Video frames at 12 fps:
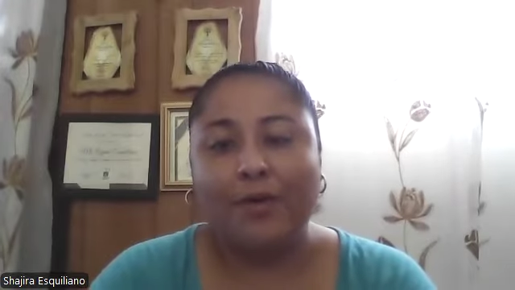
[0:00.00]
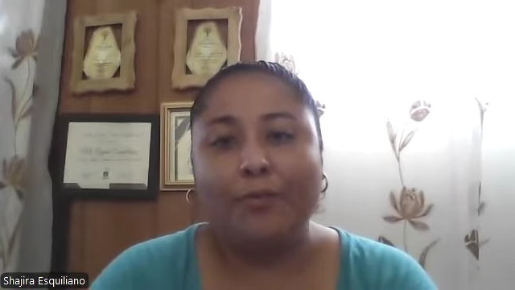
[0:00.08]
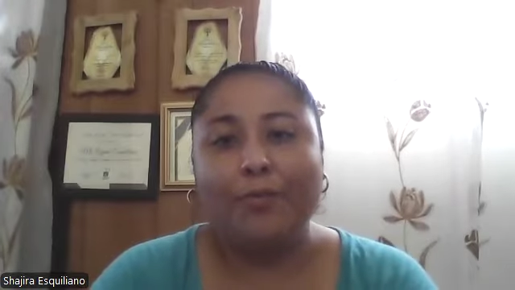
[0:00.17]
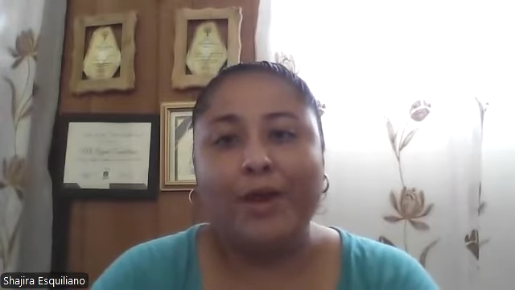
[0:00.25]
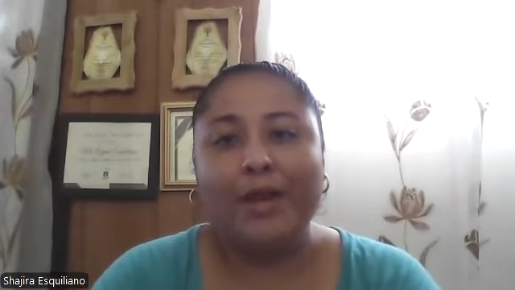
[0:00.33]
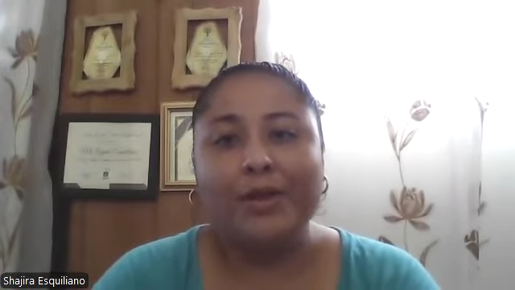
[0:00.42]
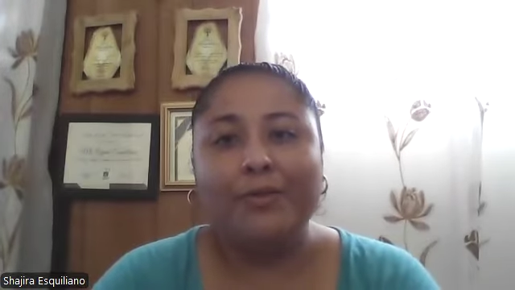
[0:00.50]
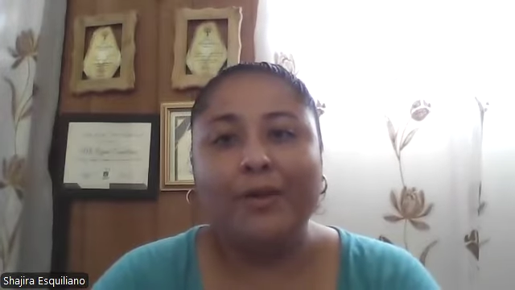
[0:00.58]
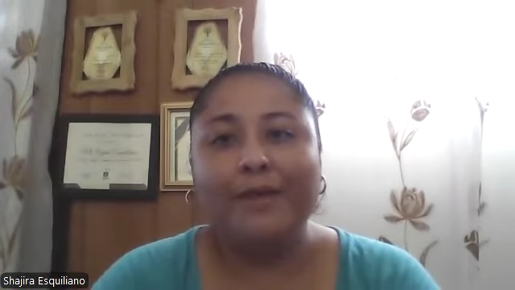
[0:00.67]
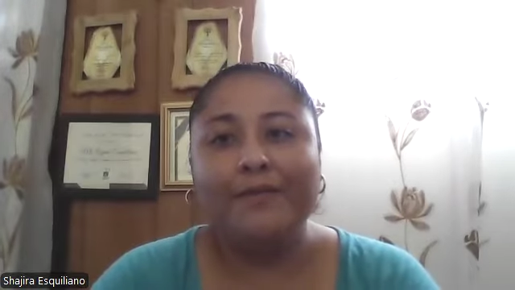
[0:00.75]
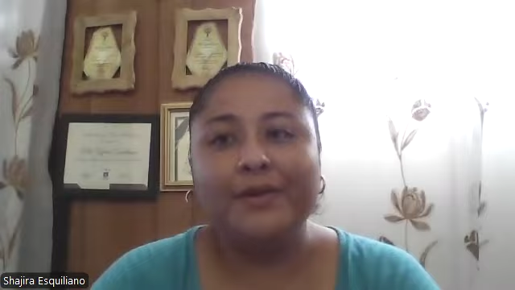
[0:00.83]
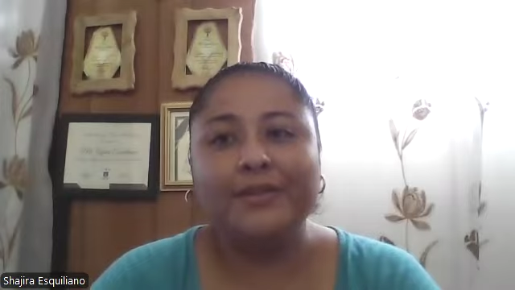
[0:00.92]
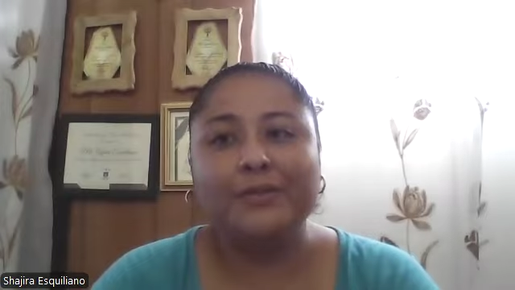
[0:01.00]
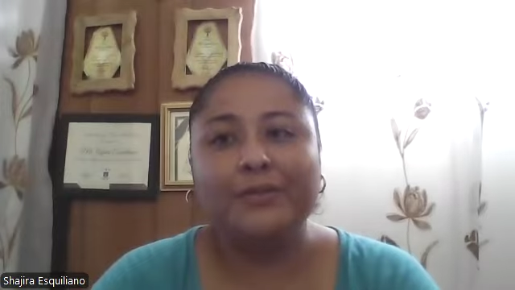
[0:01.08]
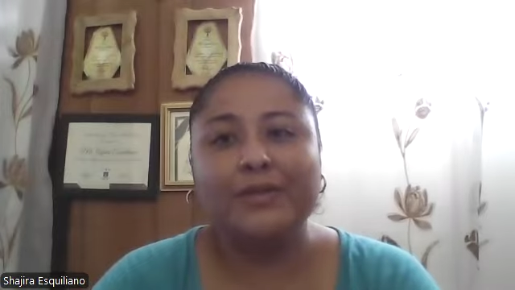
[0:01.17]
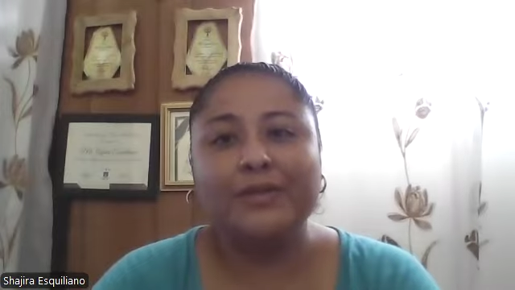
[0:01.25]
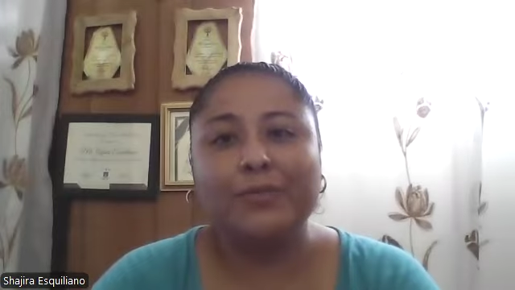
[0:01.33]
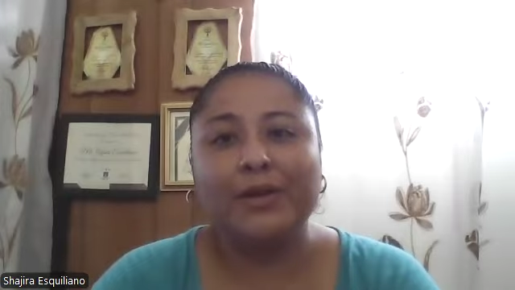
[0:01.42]
When you have your
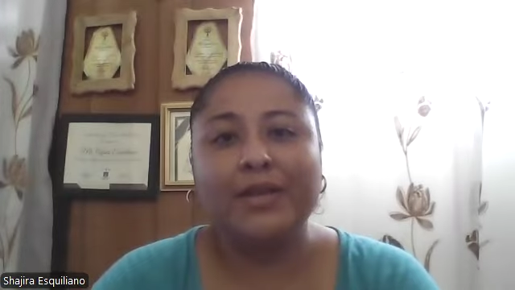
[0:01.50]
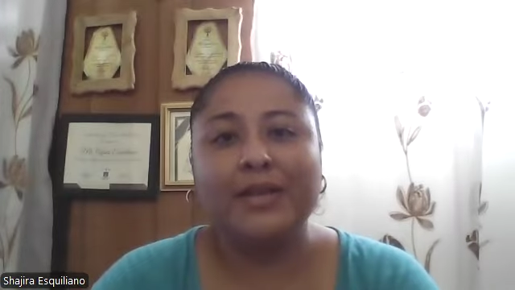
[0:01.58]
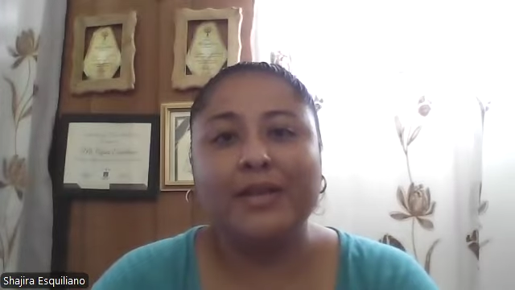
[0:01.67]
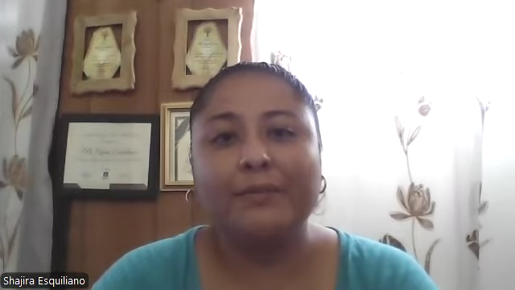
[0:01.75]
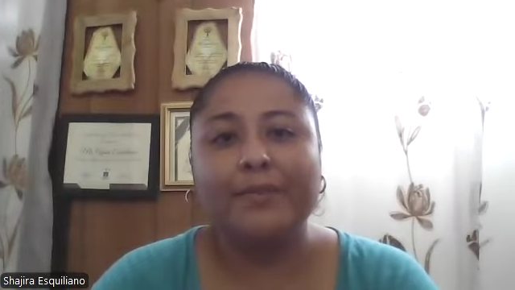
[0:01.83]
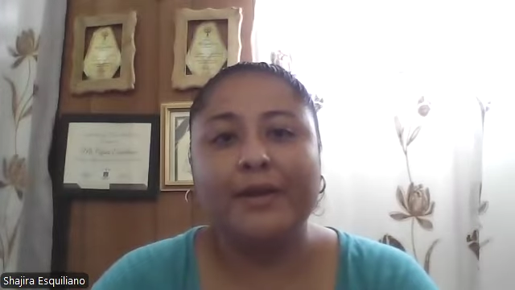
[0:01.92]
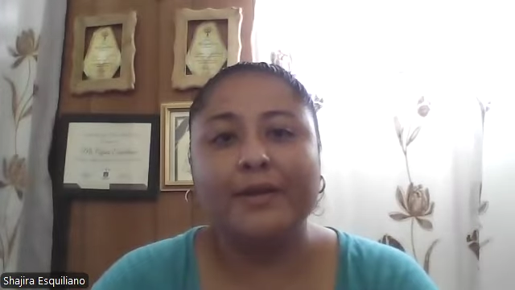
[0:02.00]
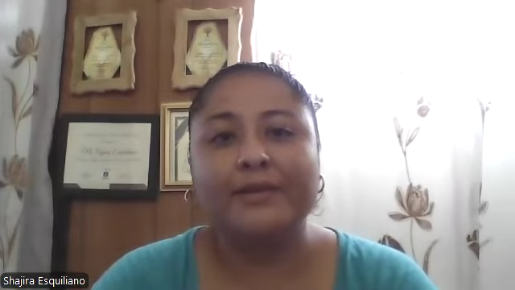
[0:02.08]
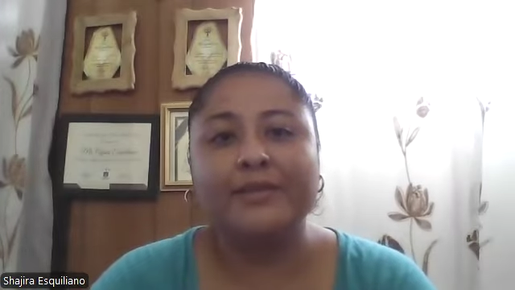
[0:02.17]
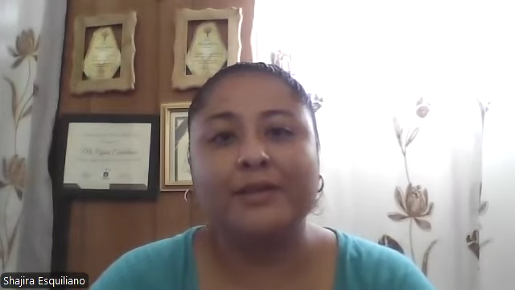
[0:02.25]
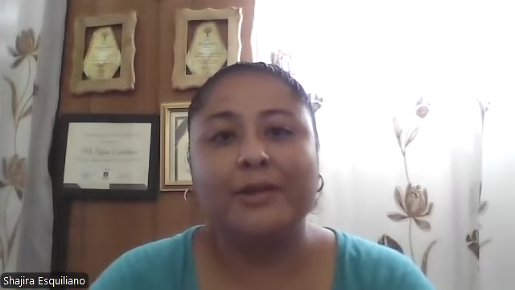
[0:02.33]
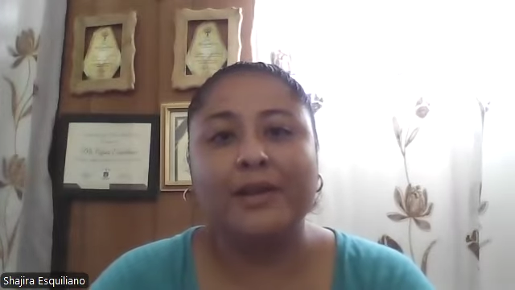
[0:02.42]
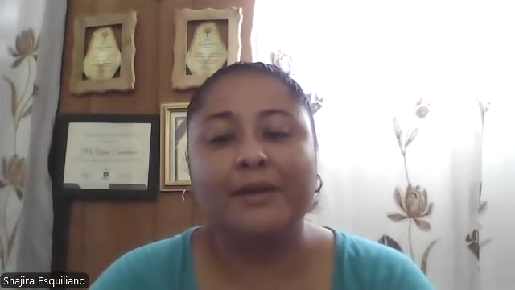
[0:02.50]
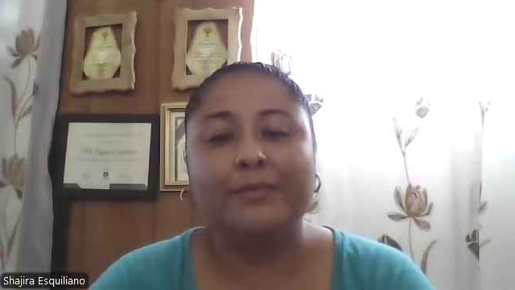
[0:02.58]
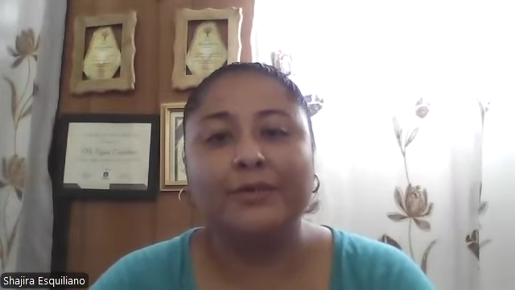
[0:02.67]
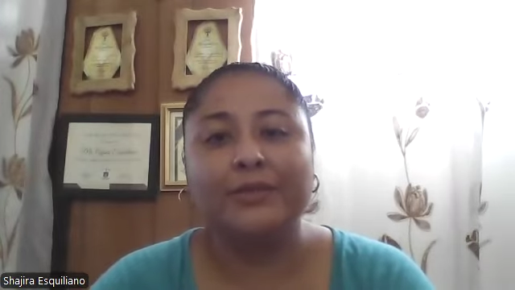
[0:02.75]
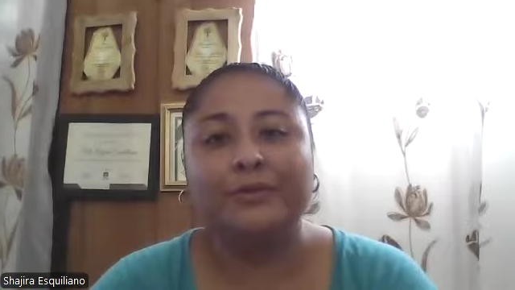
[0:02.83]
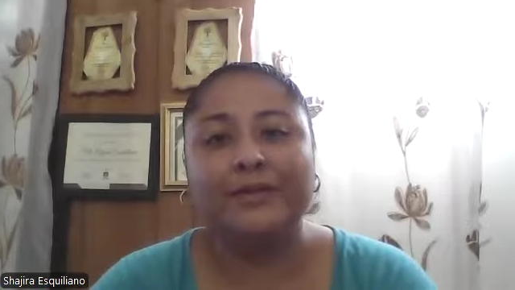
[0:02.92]
students working in pairs, you're
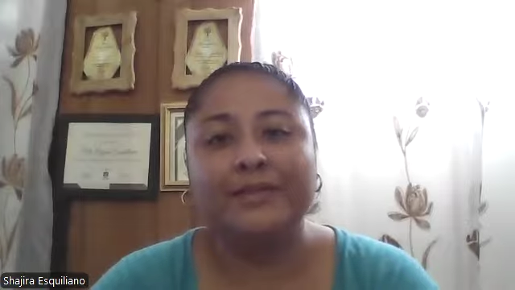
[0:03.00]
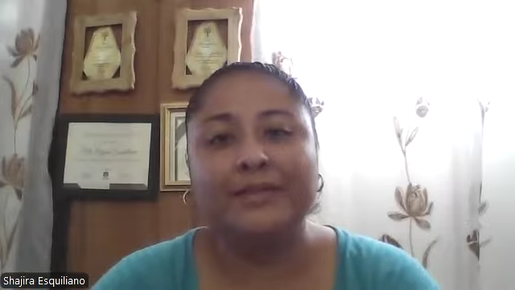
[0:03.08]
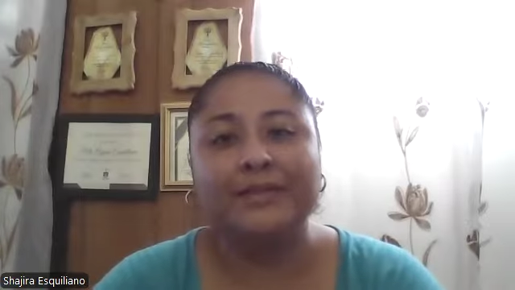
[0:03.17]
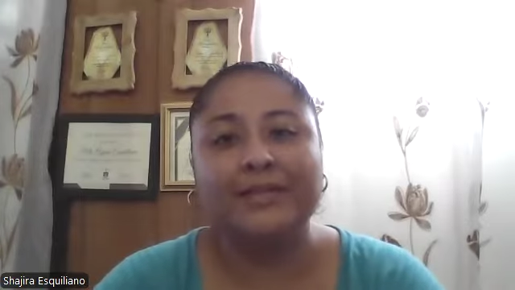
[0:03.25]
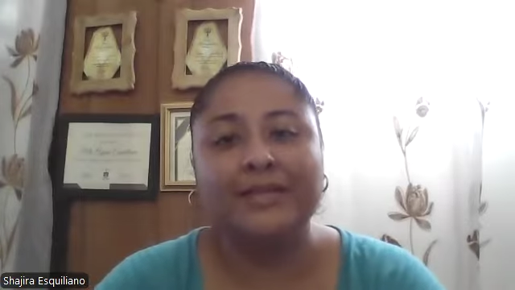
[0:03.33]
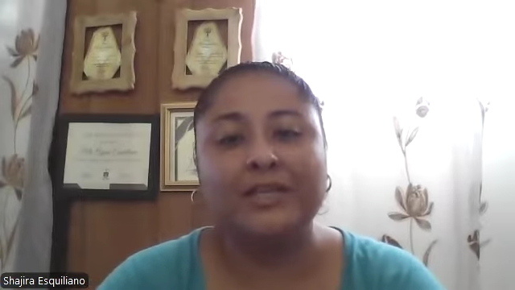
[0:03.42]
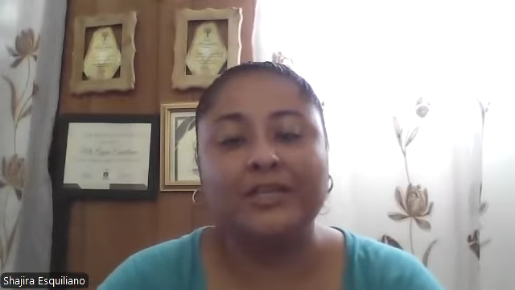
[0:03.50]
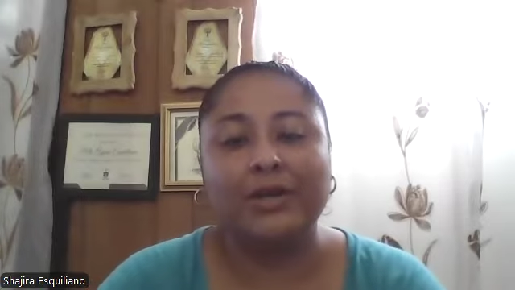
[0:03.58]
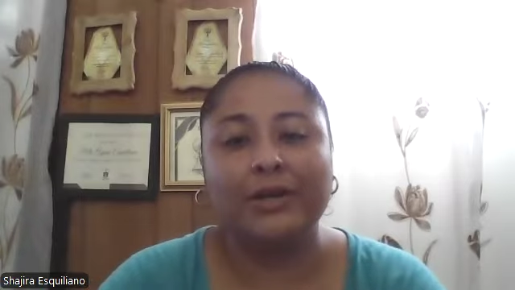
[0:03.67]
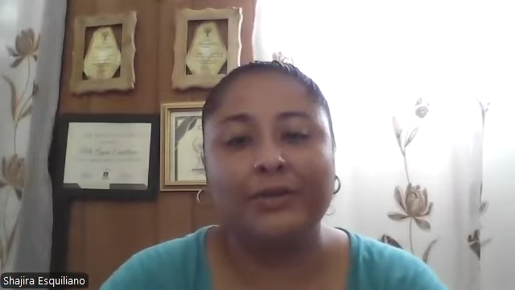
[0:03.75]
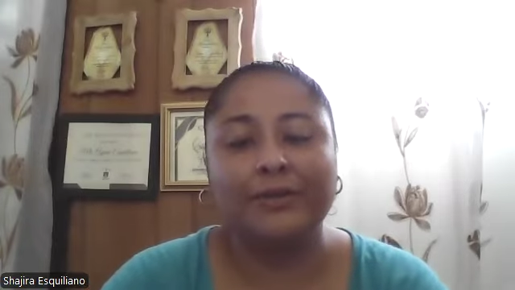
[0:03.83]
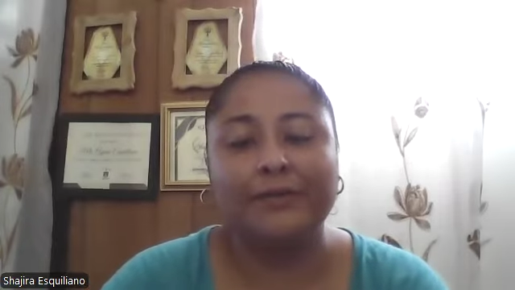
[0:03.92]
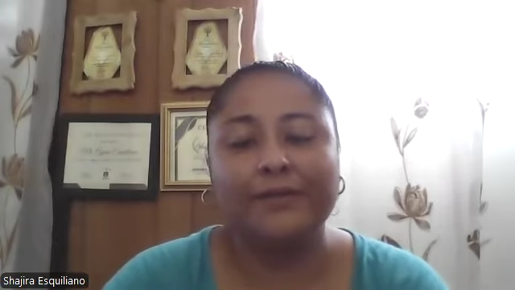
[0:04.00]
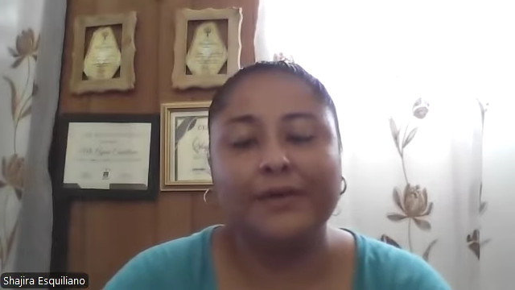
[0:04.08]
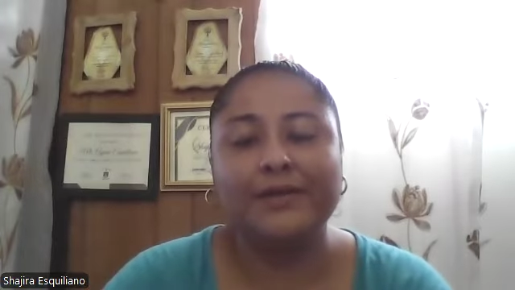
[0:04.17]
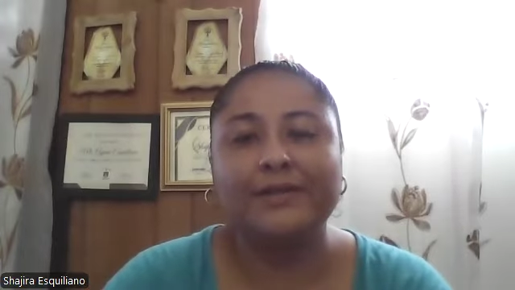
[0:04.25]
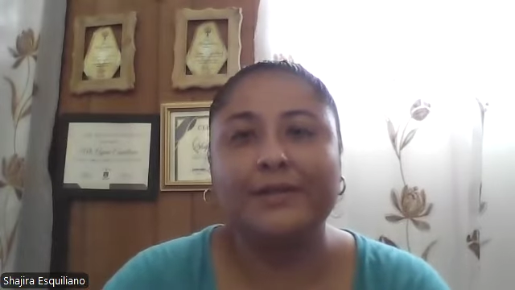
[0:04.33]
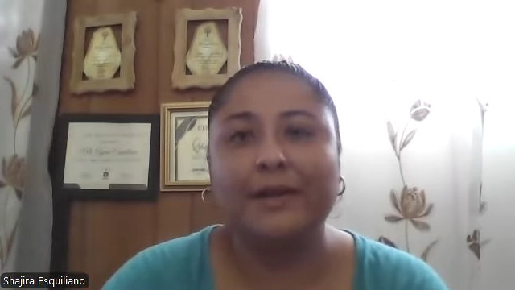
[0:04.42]
able to assist each other. For
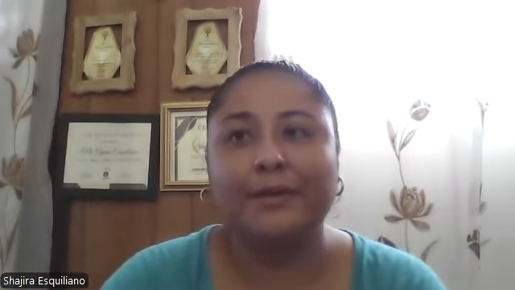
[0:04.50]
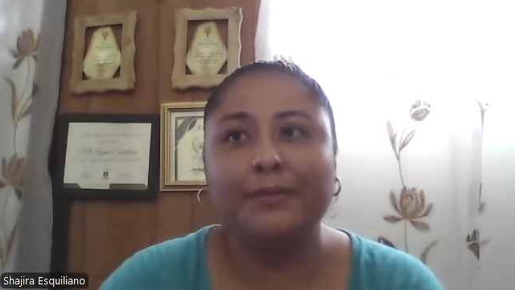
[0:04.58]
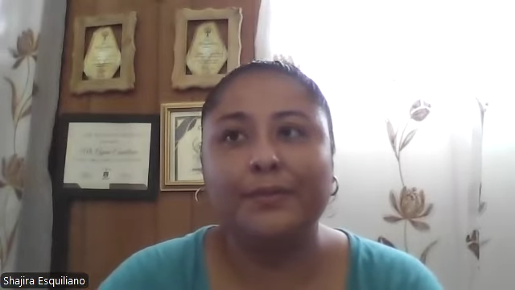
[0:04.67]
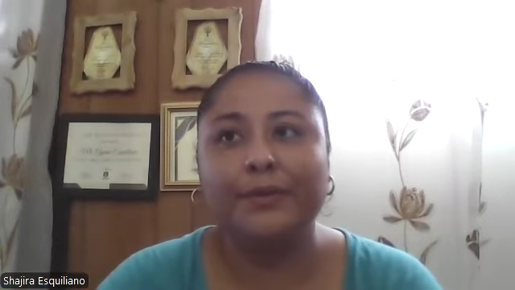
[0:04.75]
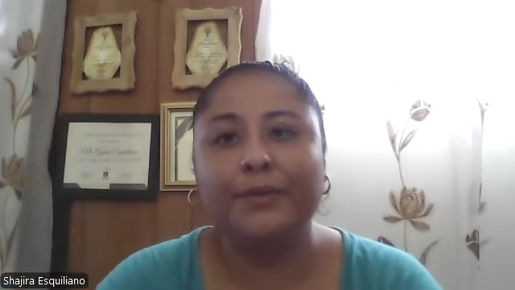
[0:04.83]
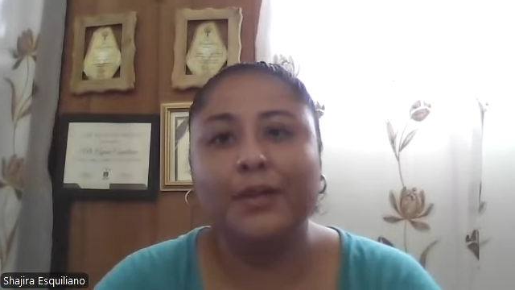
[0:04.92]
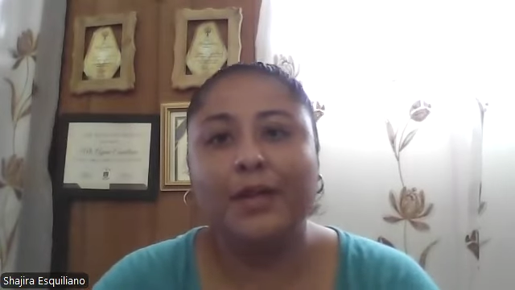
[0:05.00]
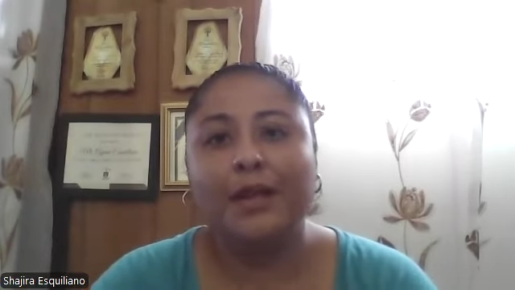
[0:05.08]
example,